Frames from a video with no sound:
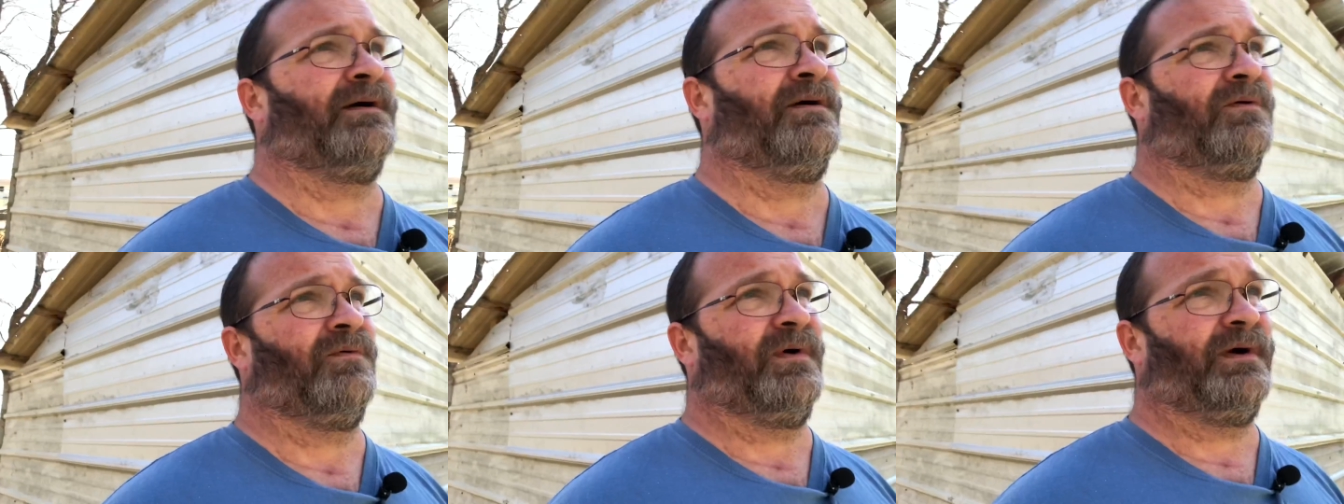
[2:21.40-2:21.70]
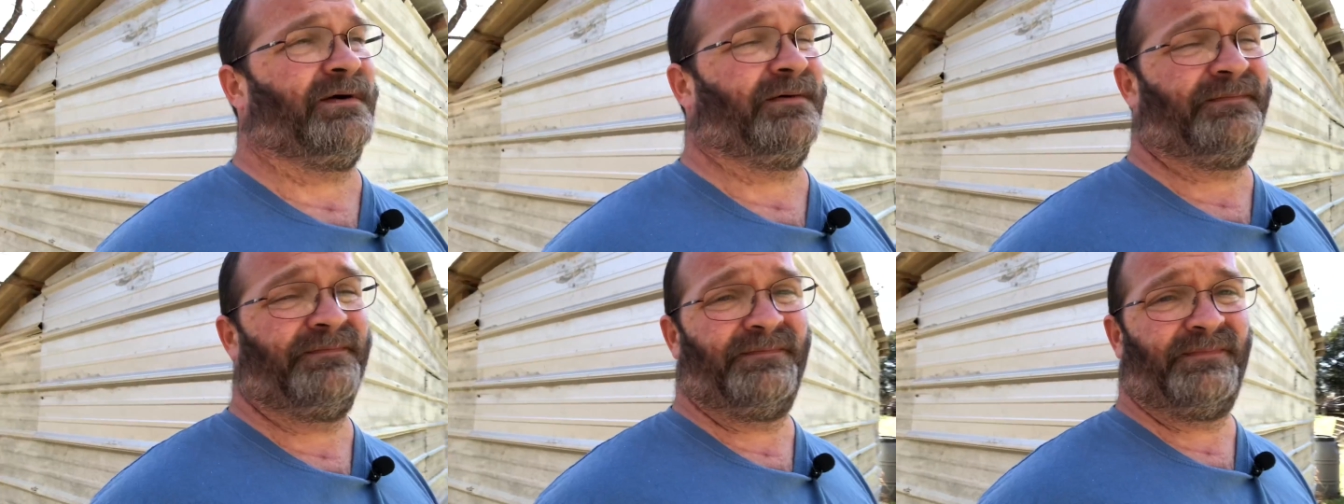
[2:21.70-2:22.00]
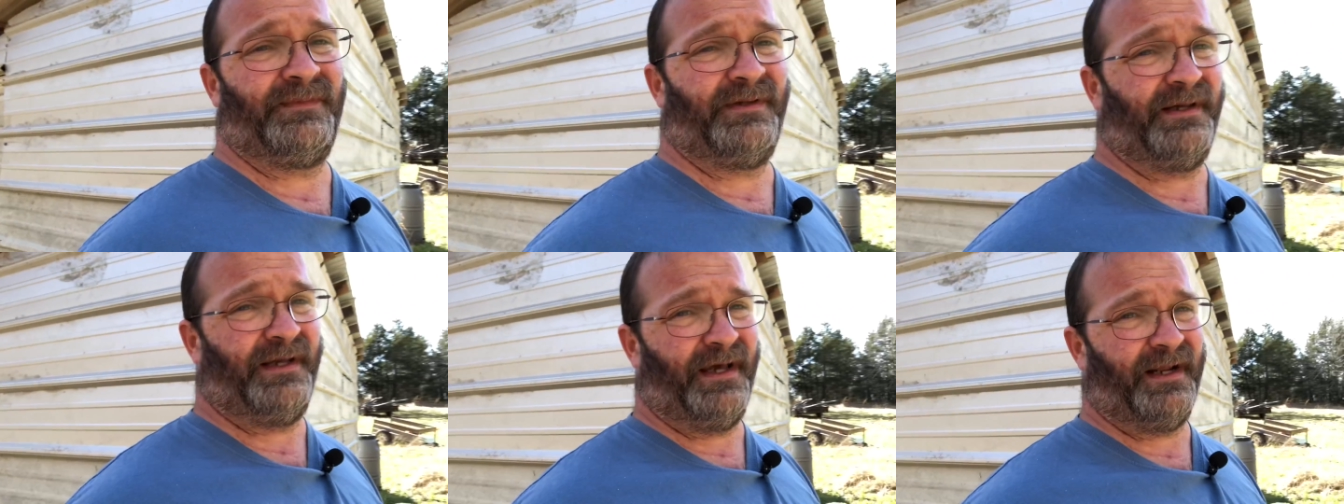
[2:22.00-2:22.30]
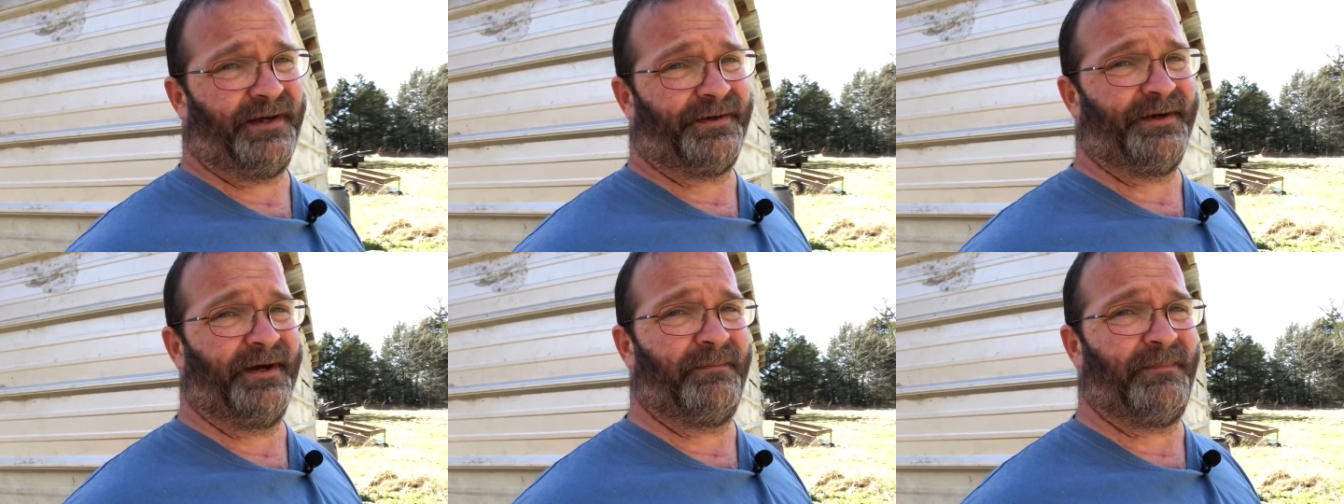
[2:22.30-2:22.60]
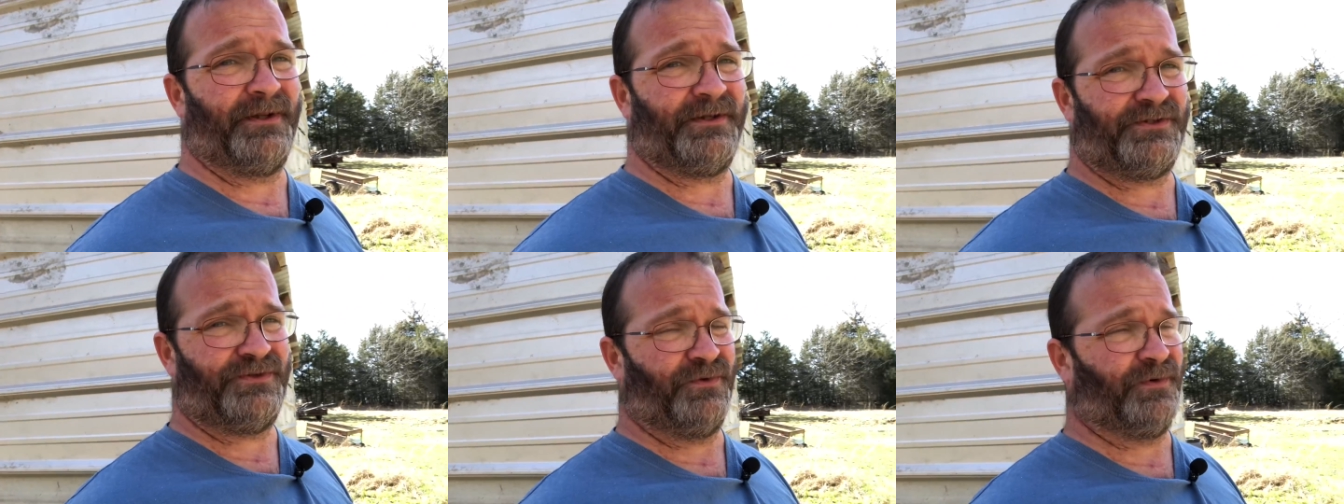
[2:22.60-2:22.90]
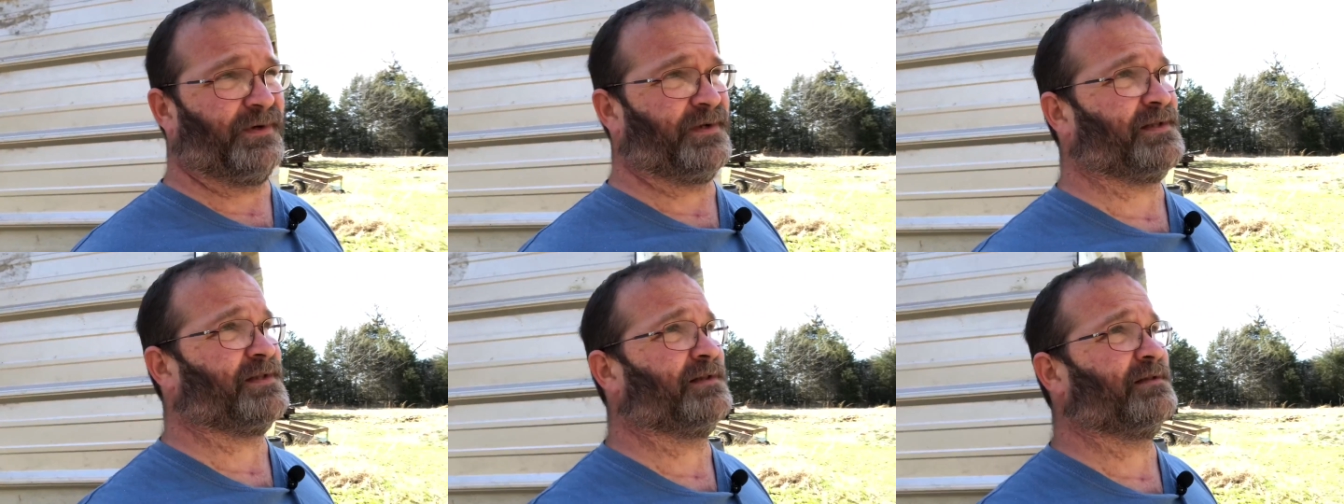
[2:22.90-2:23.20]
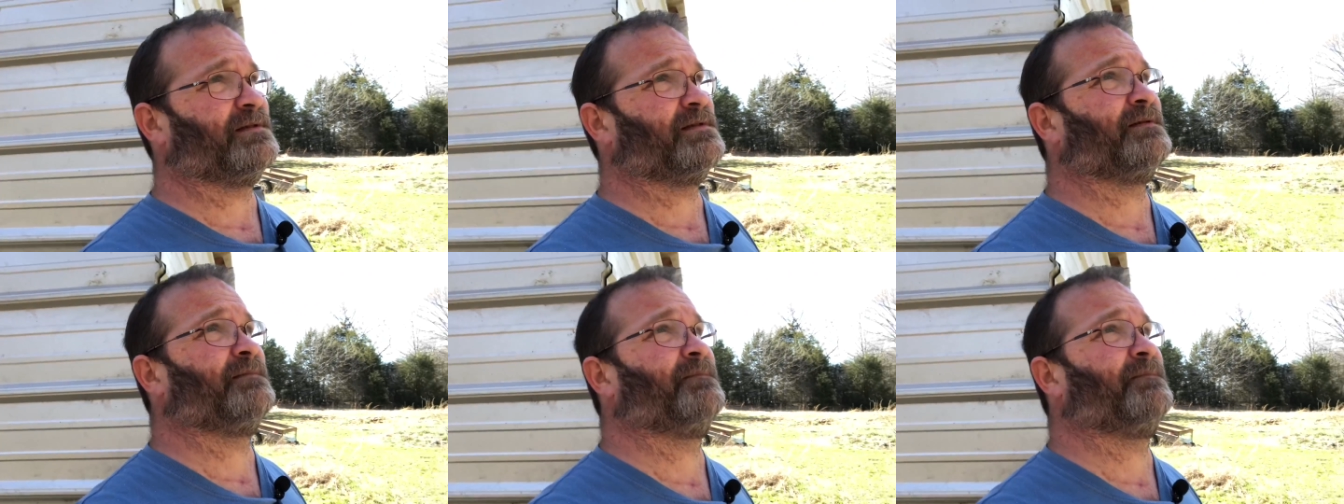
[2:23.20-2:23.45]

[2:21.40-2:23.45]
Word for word: Well, you got a couple of choices.